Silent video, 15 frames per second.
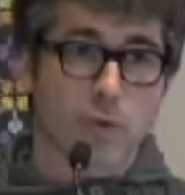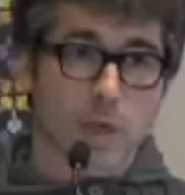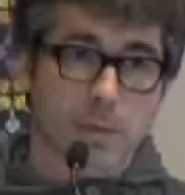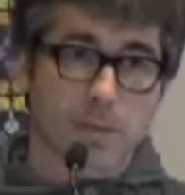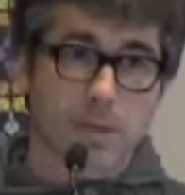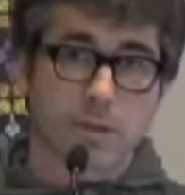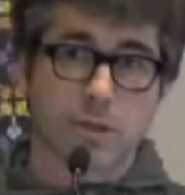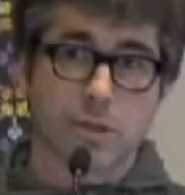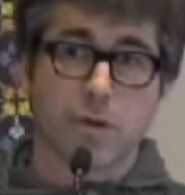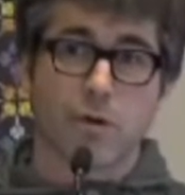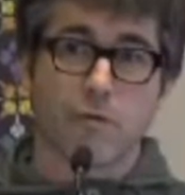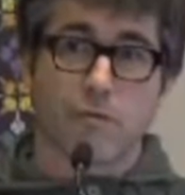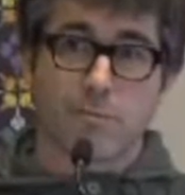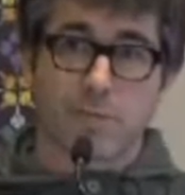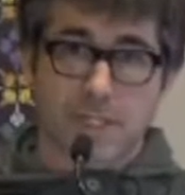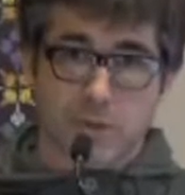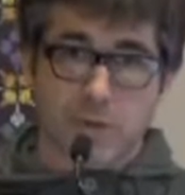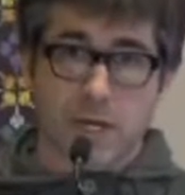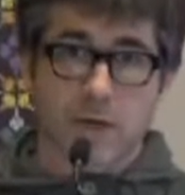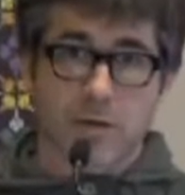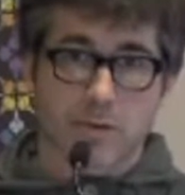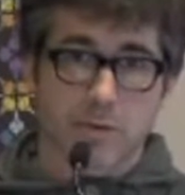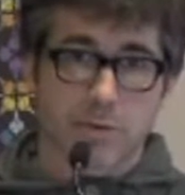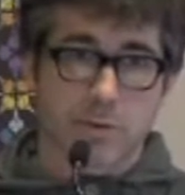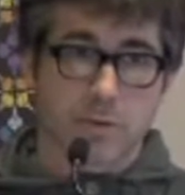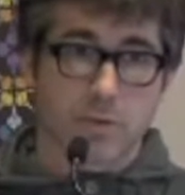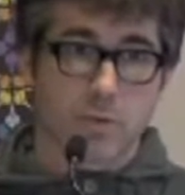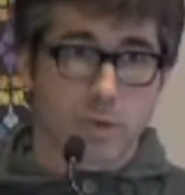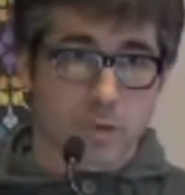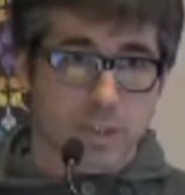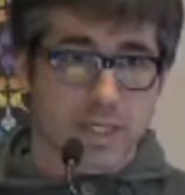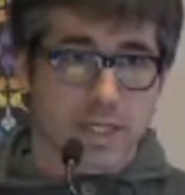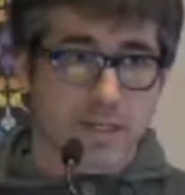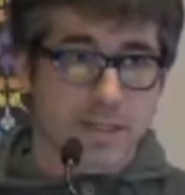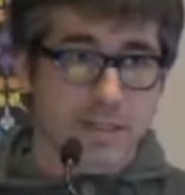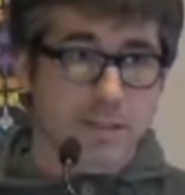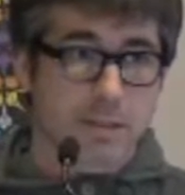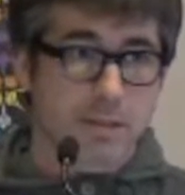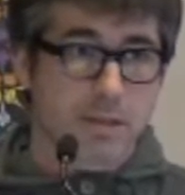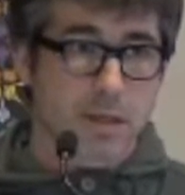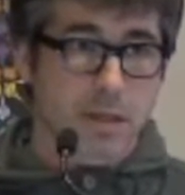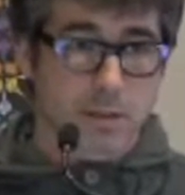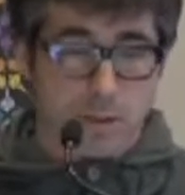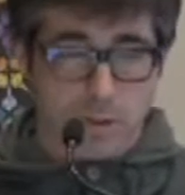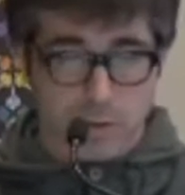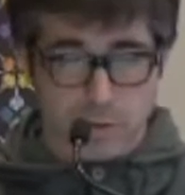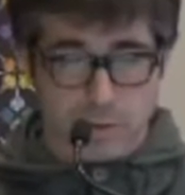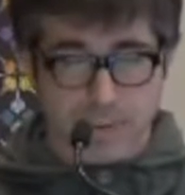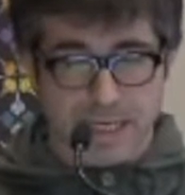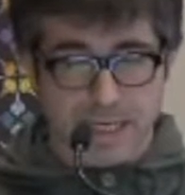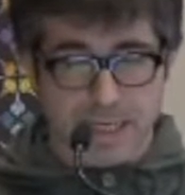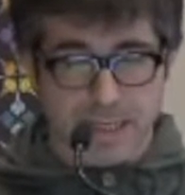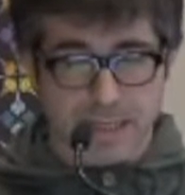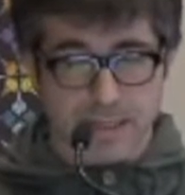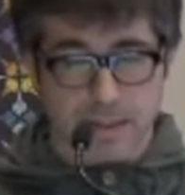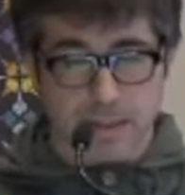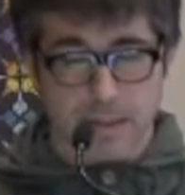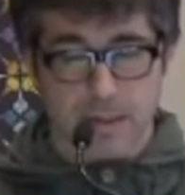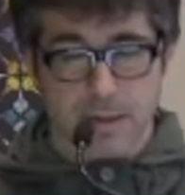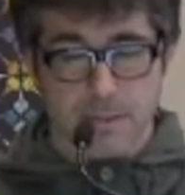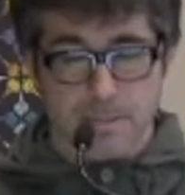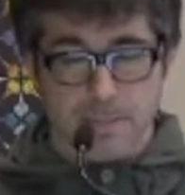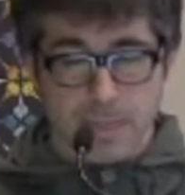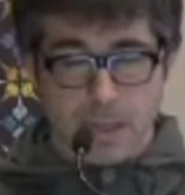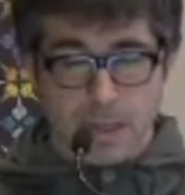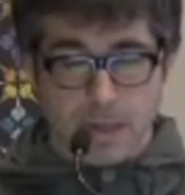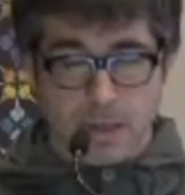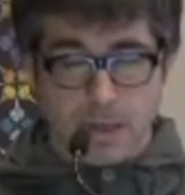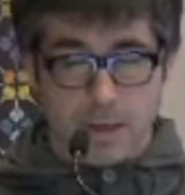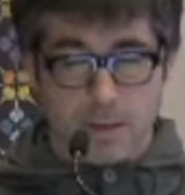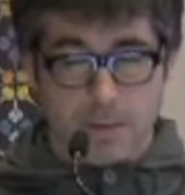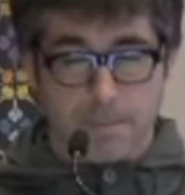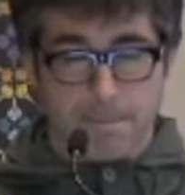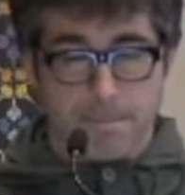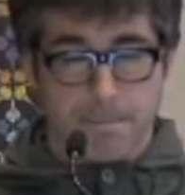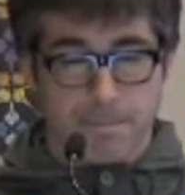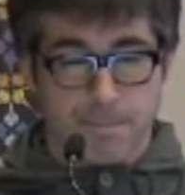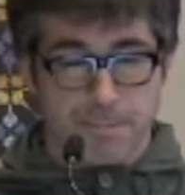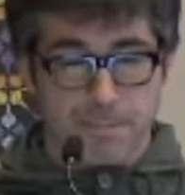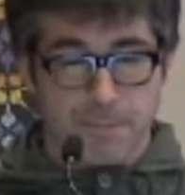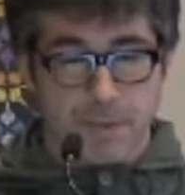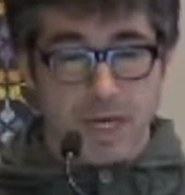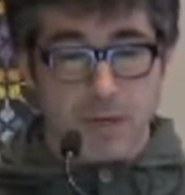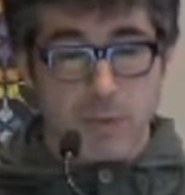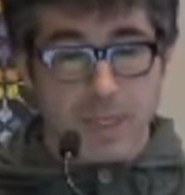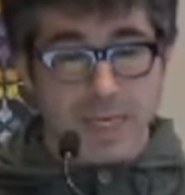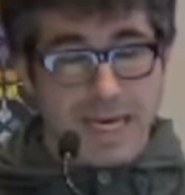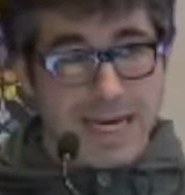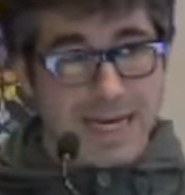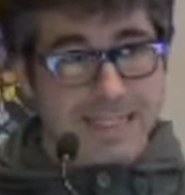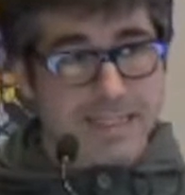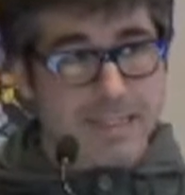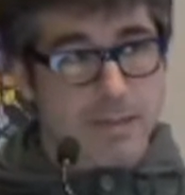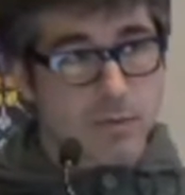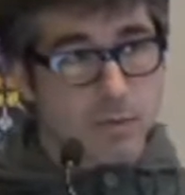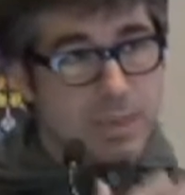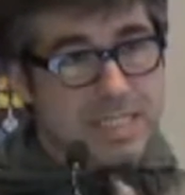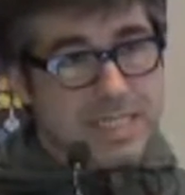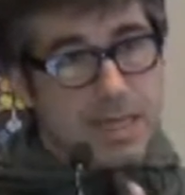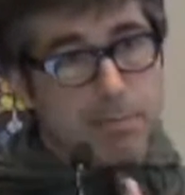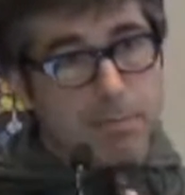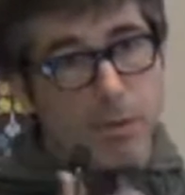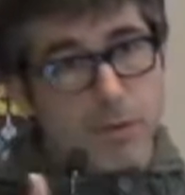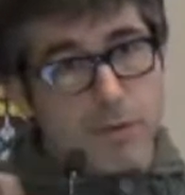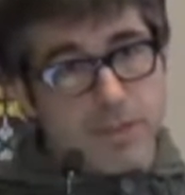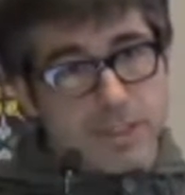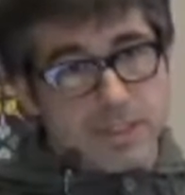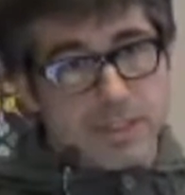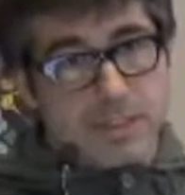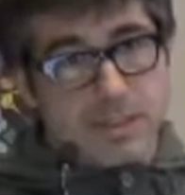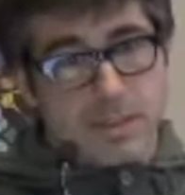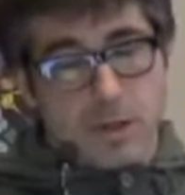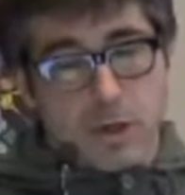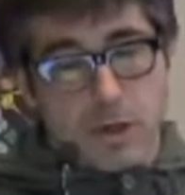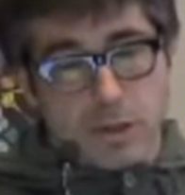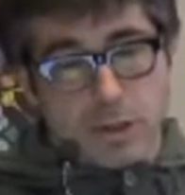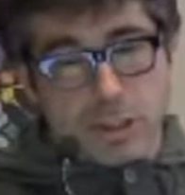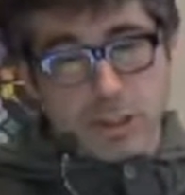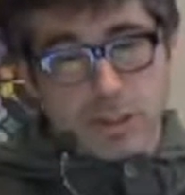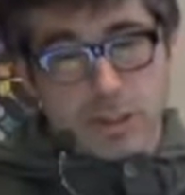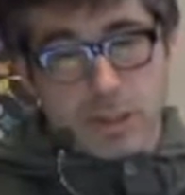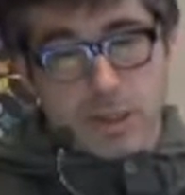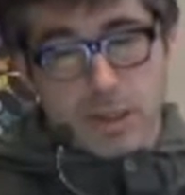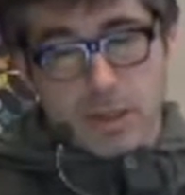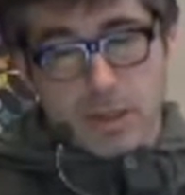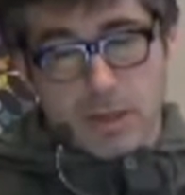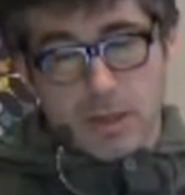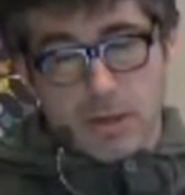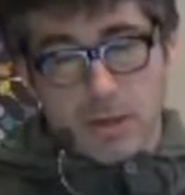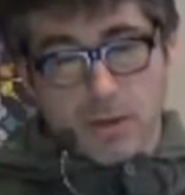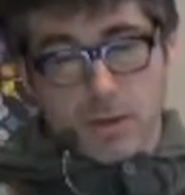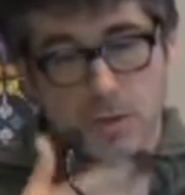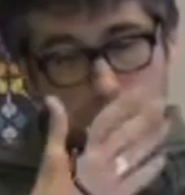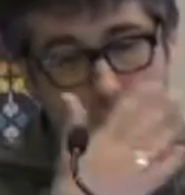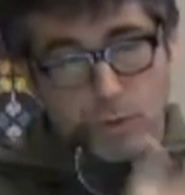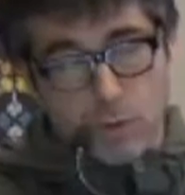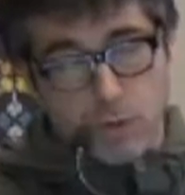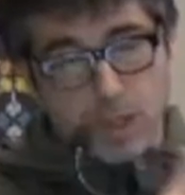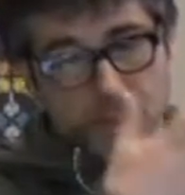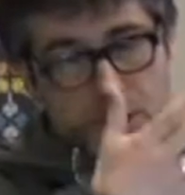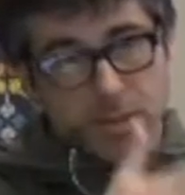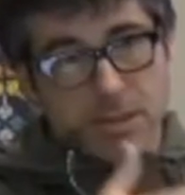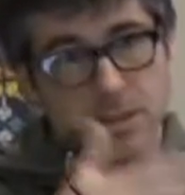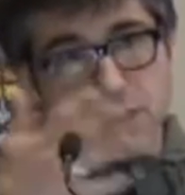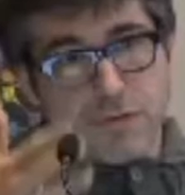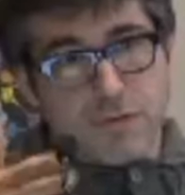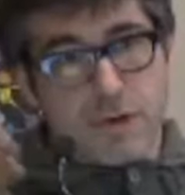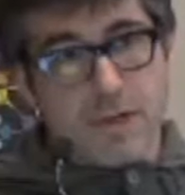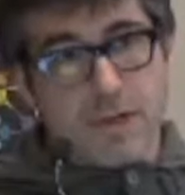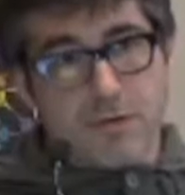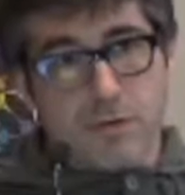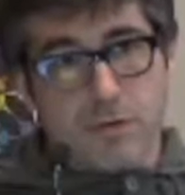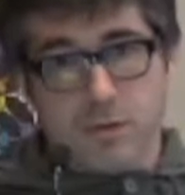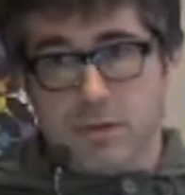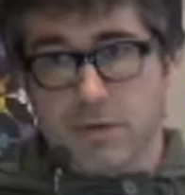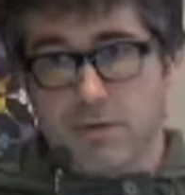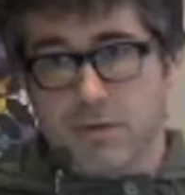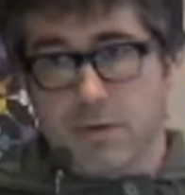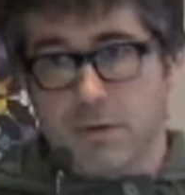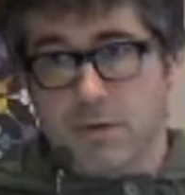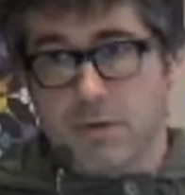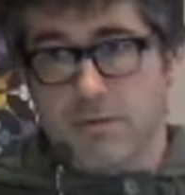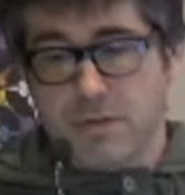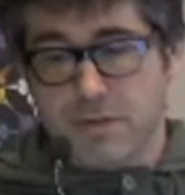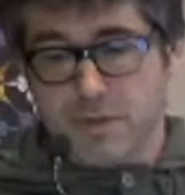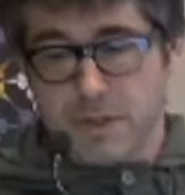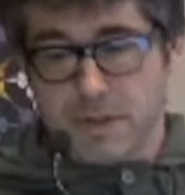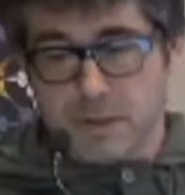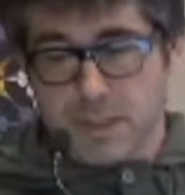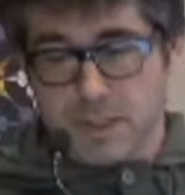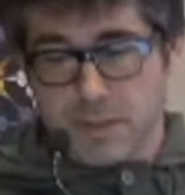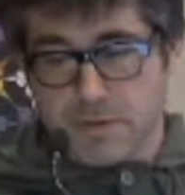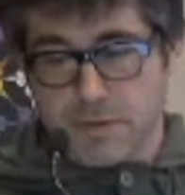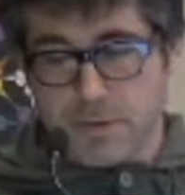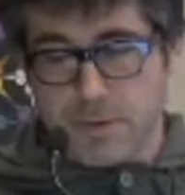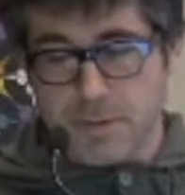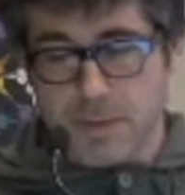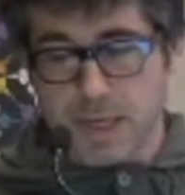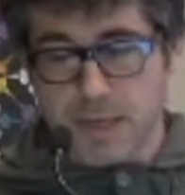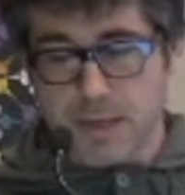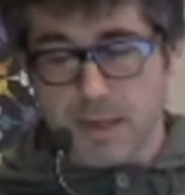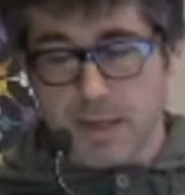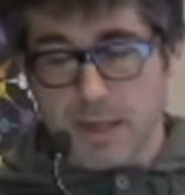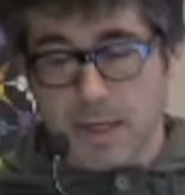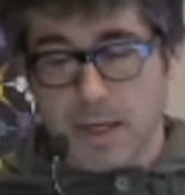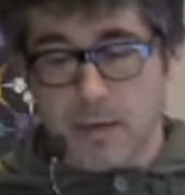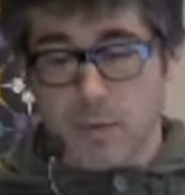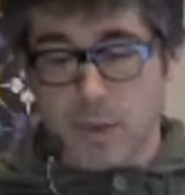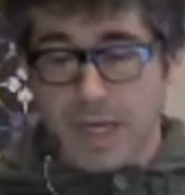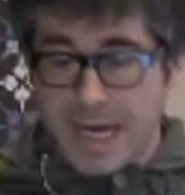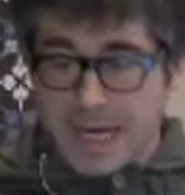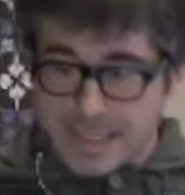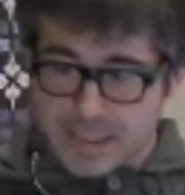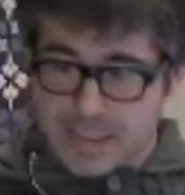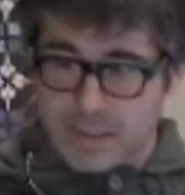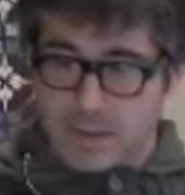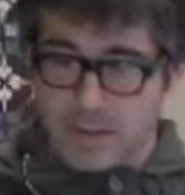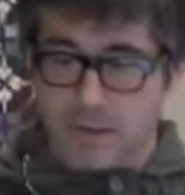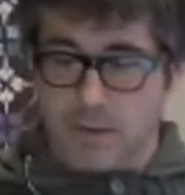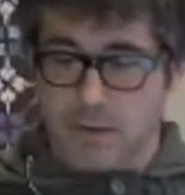agreement of beat trackers would tell us, so automatically. And we sampled these songs across different levels of difficulty of MMA, and we asked